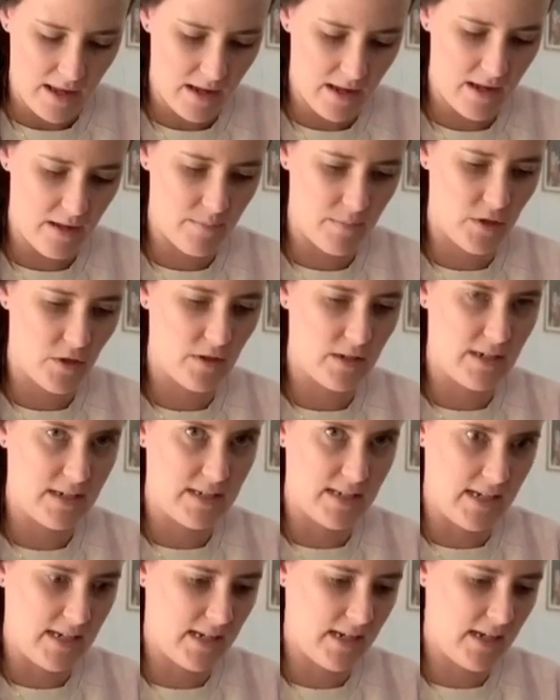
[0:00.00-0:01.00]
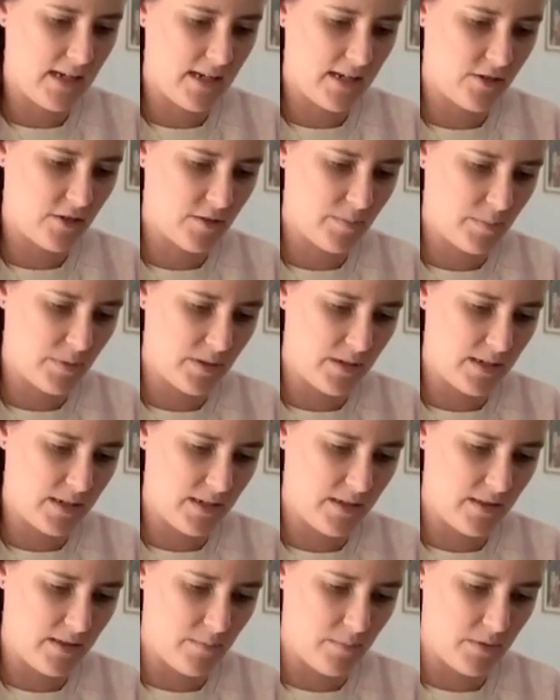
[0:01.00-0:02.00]
You're gonna take it and just put it
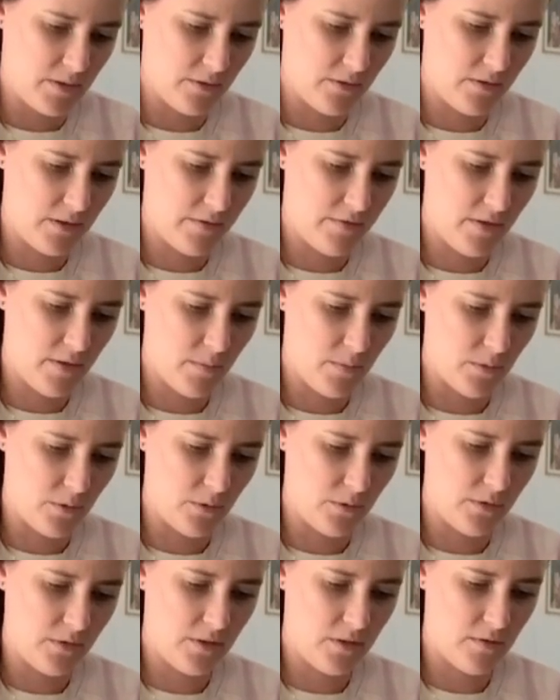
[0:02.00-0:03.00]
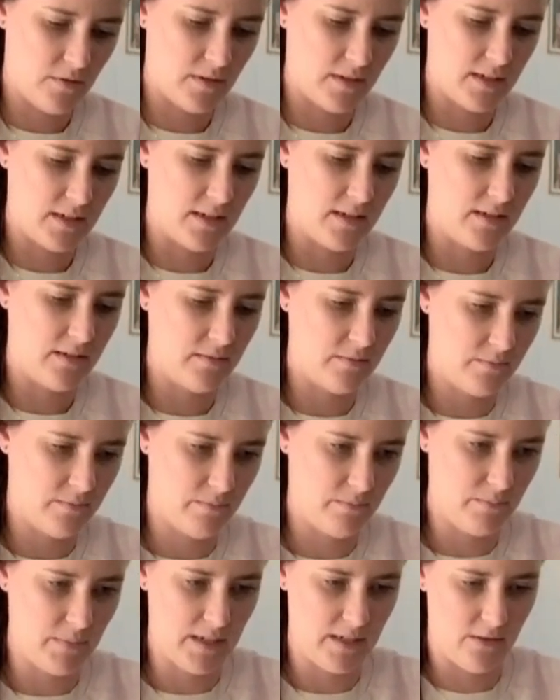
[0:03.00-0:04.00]
in the middle of the mold. You can kind of
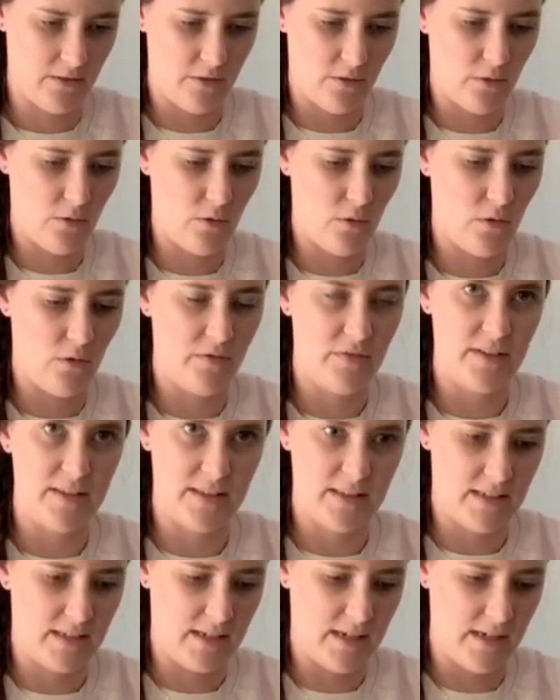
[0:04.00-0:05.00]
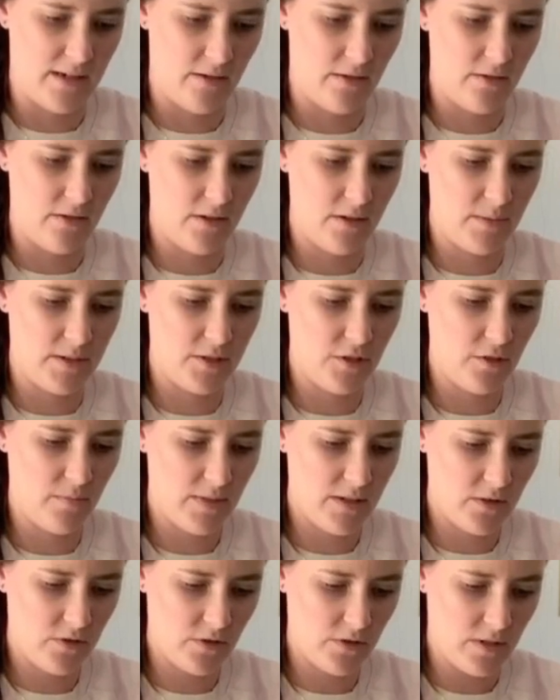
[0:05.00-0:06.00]
make a little hole if it's sticking out a little bit too
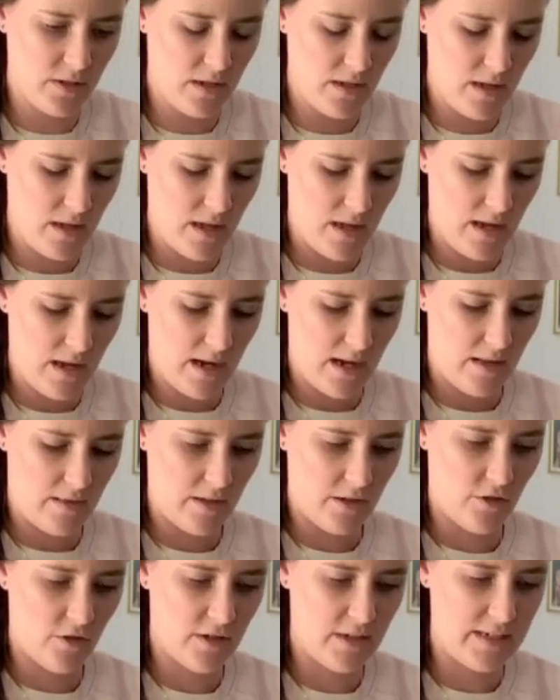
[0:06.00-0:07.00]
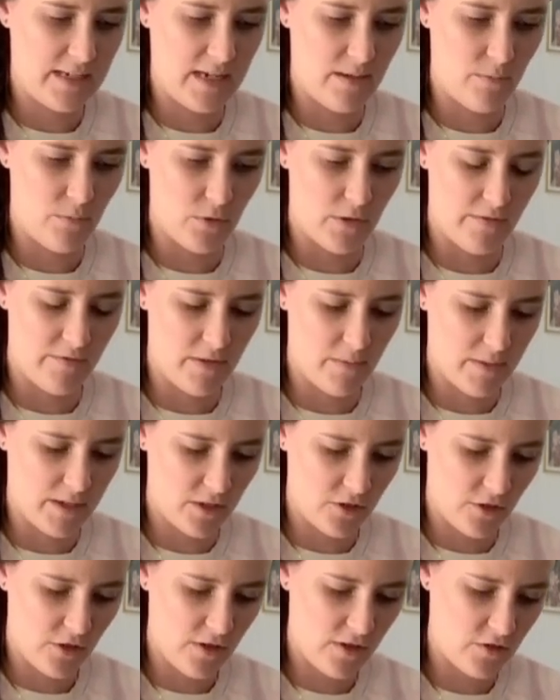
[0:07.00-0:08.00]
much. And then you're gonna take more of the
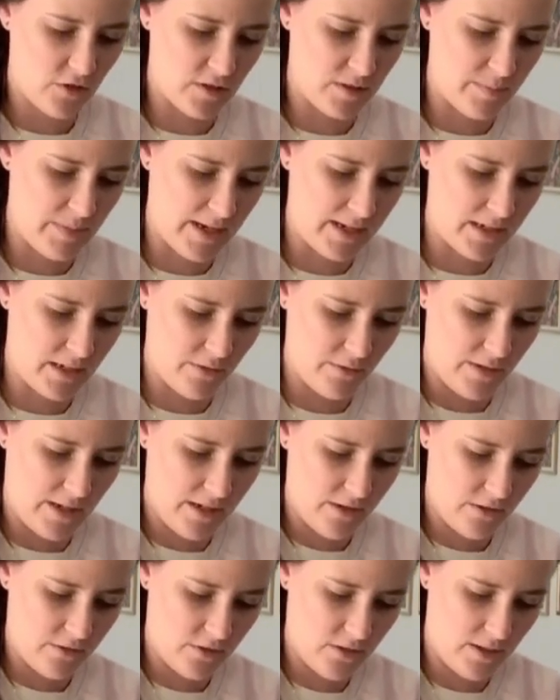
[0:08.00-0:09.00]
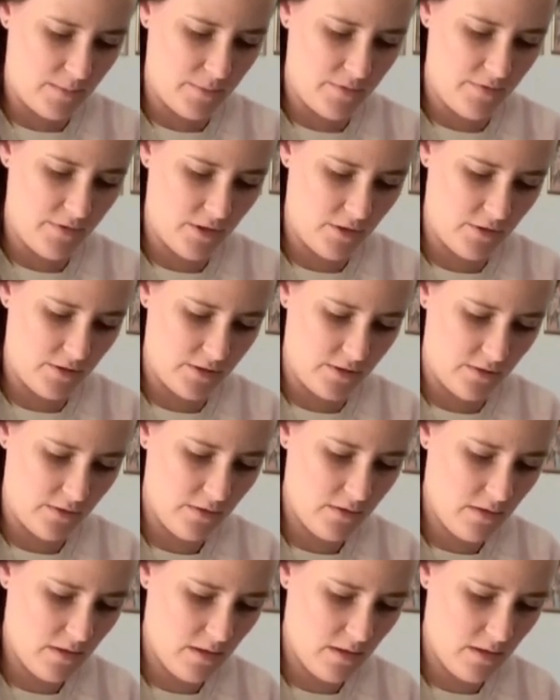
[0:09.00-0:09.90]
mixture and just pack it right on top of the crystal.